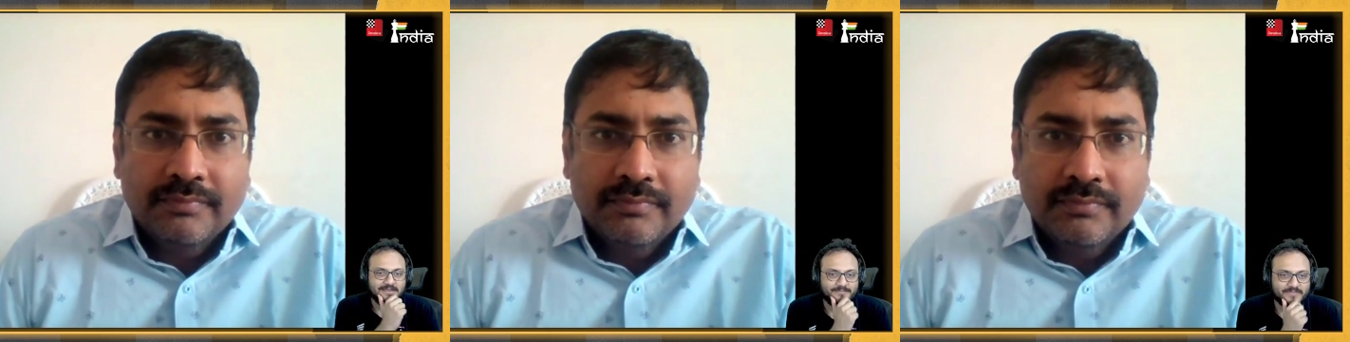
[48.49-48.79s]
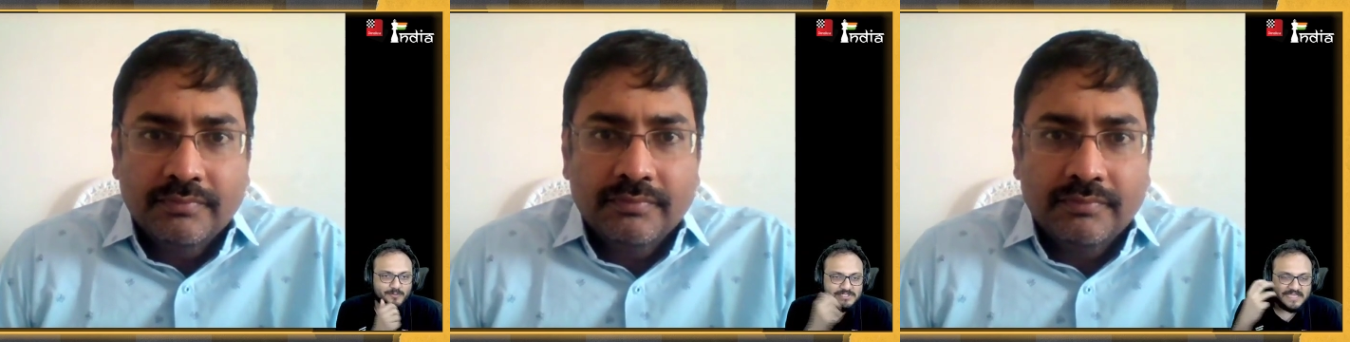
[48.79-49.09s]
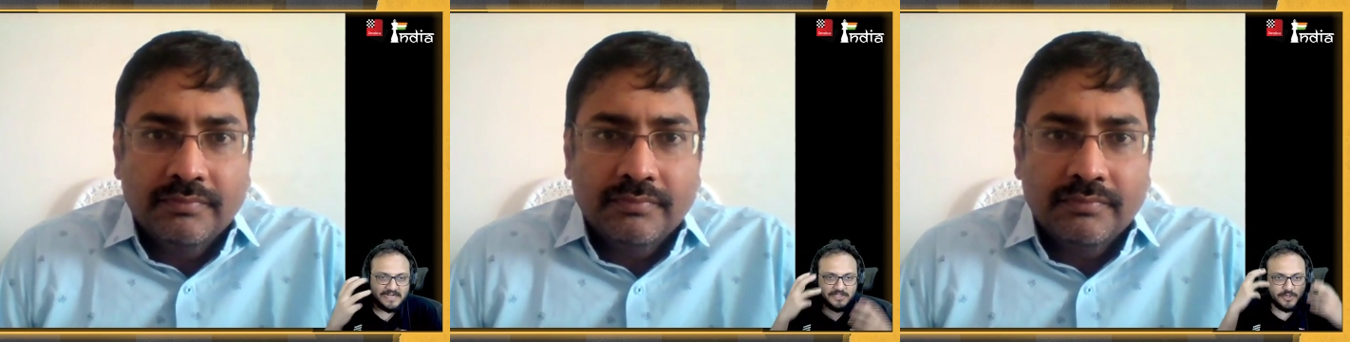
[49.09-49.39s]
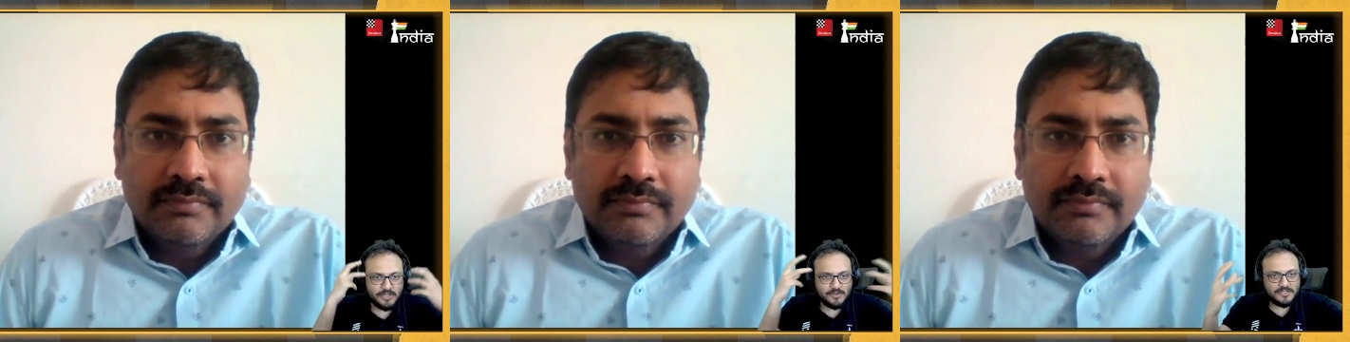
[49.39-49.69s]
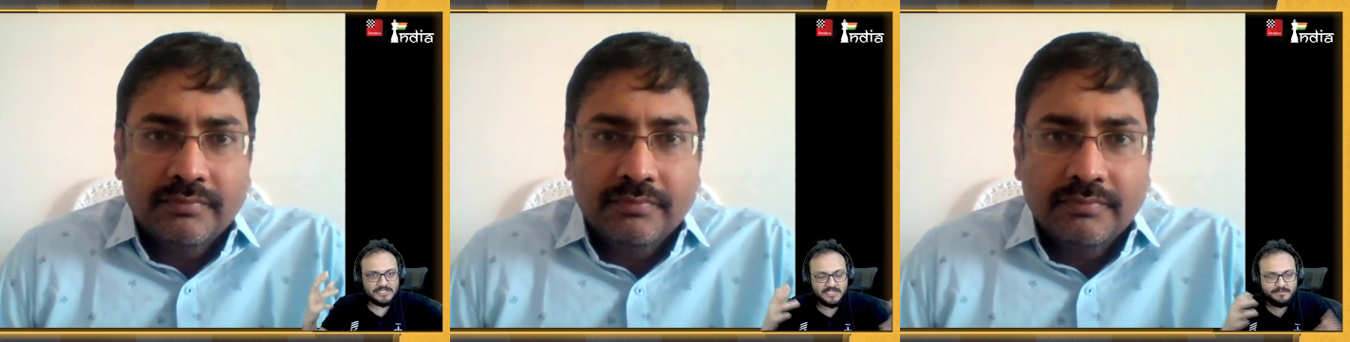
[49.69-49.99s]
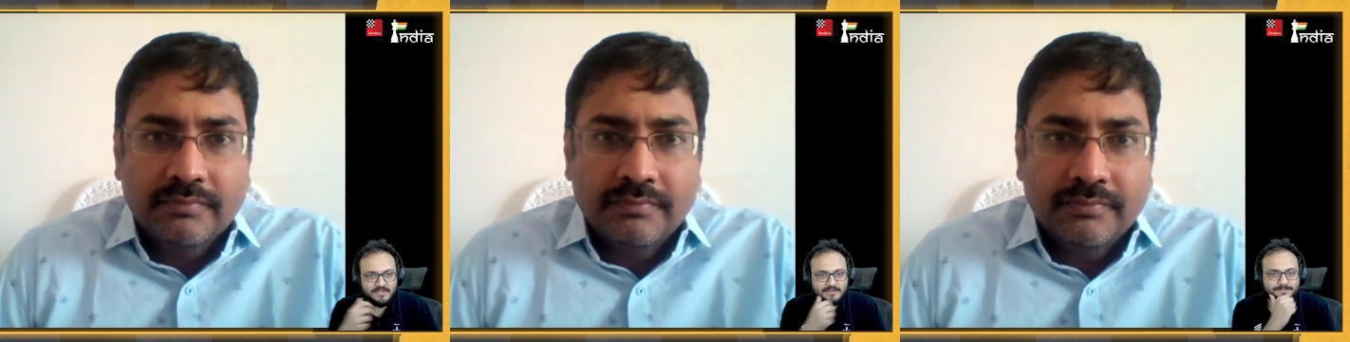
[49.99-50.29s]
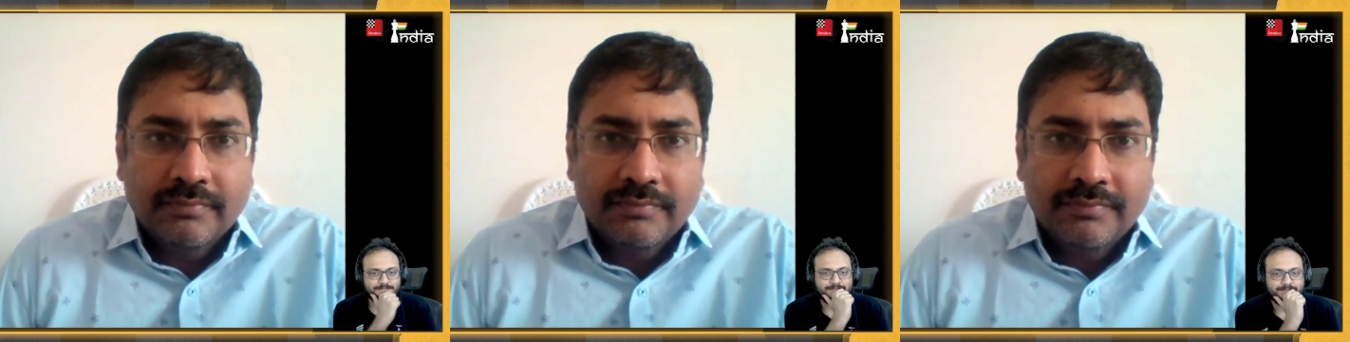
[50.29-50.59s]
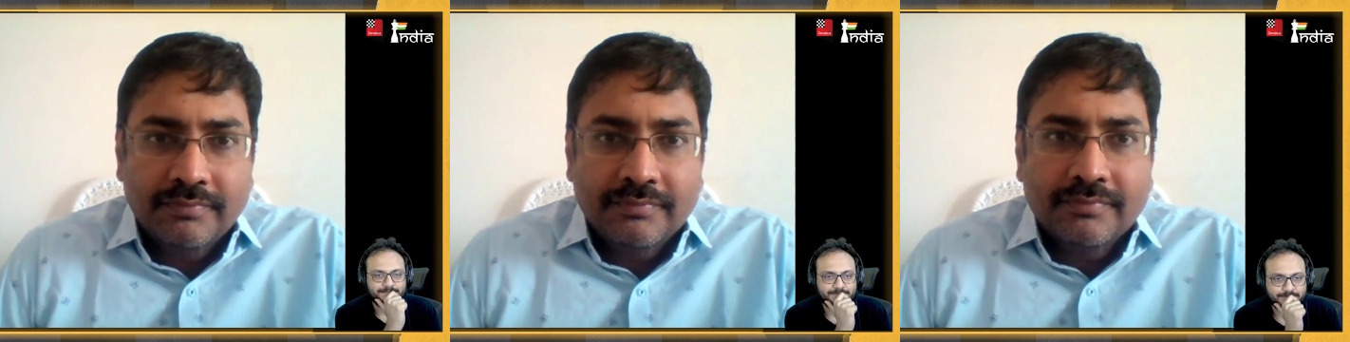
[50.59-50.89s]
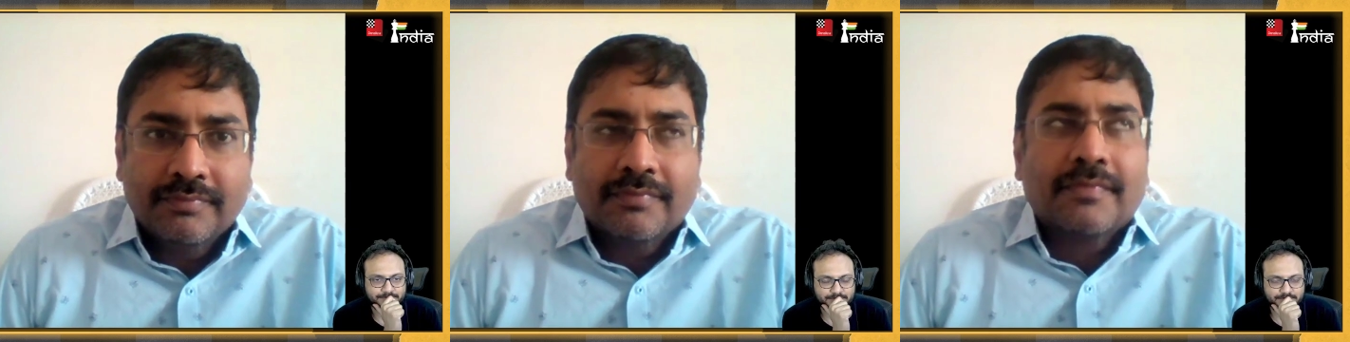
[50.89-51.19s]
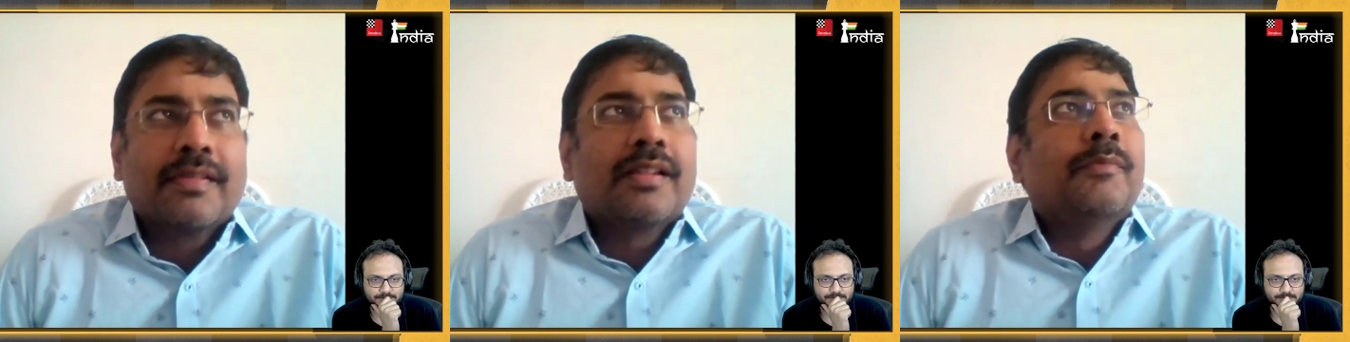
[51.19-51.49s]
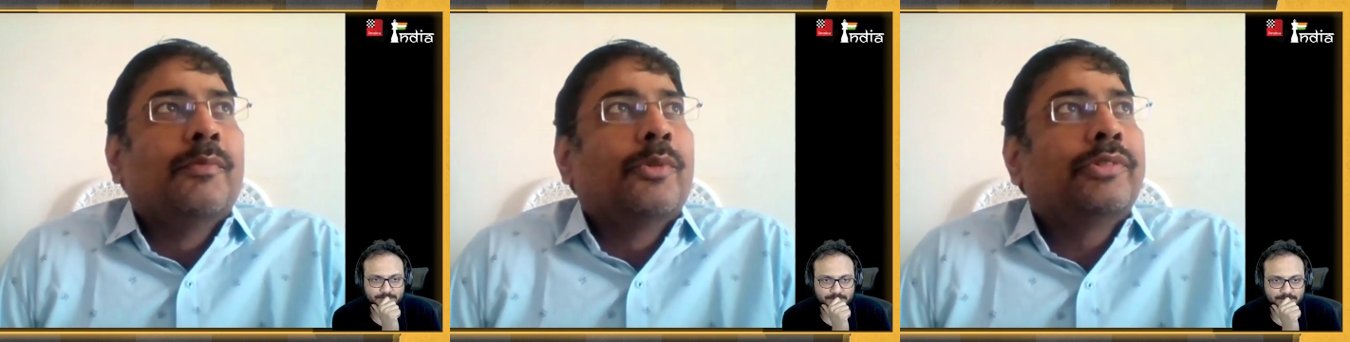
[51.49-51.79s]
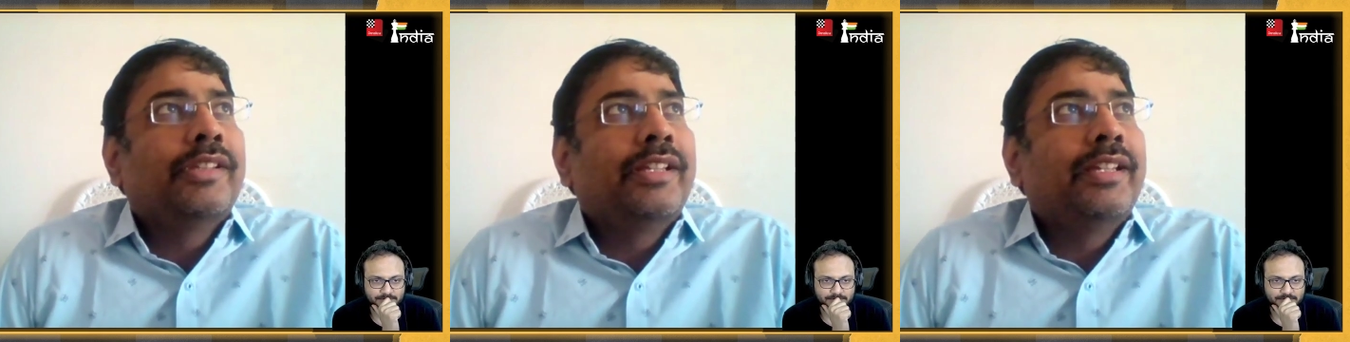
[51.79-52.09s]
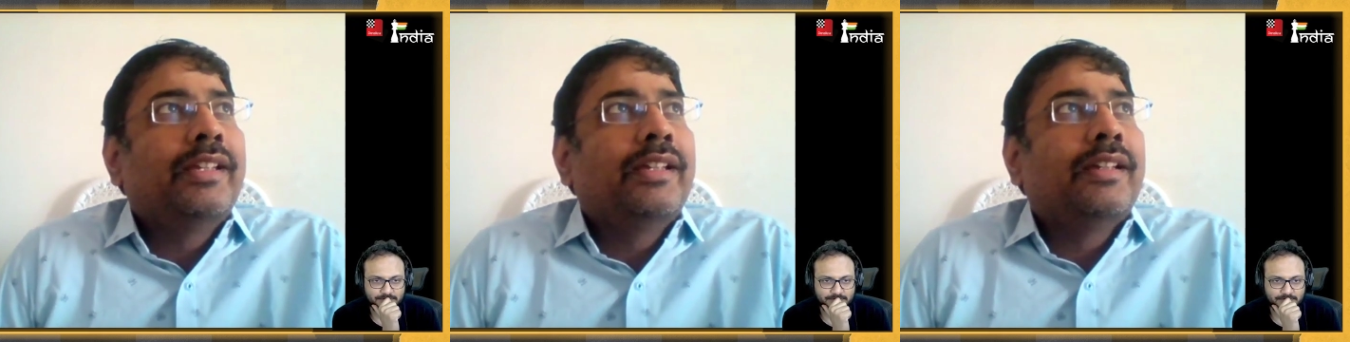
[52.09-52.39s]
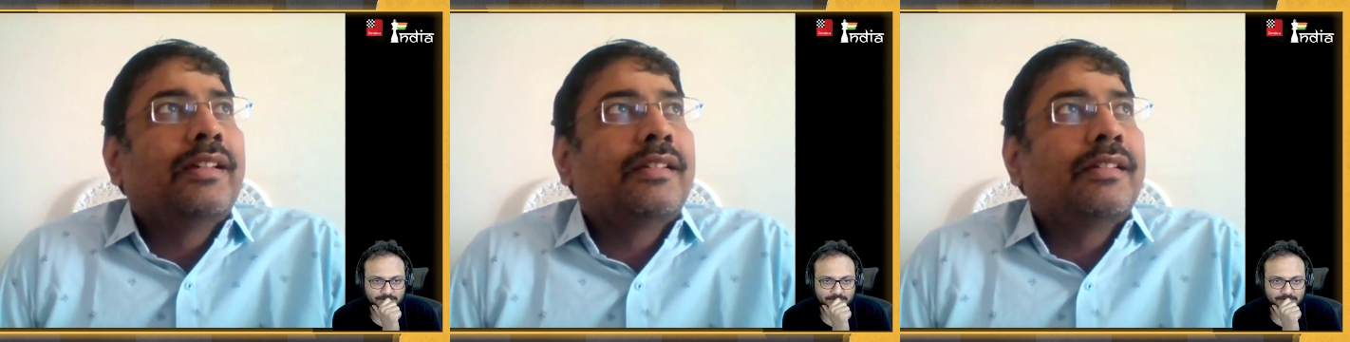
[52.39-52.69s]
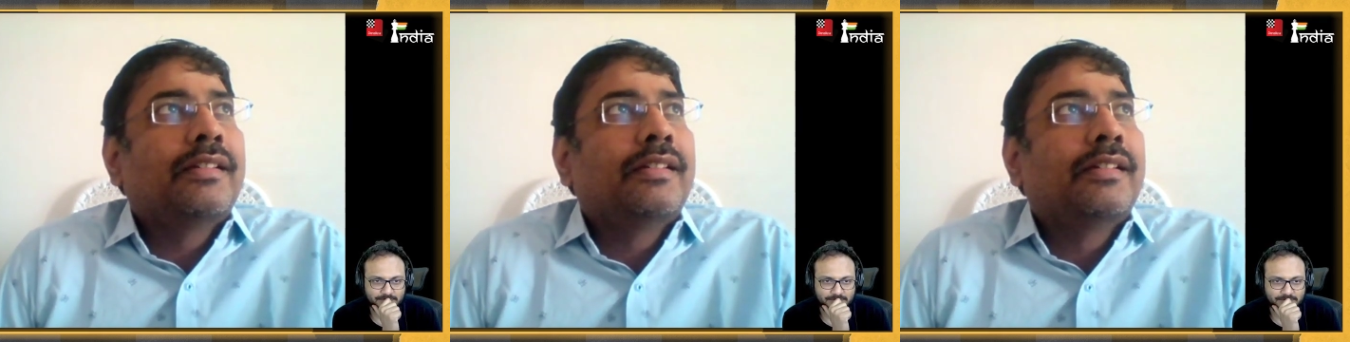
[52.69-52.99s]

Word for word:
Speaker 1: Was that your concept?
Speaker 2: Mostly, it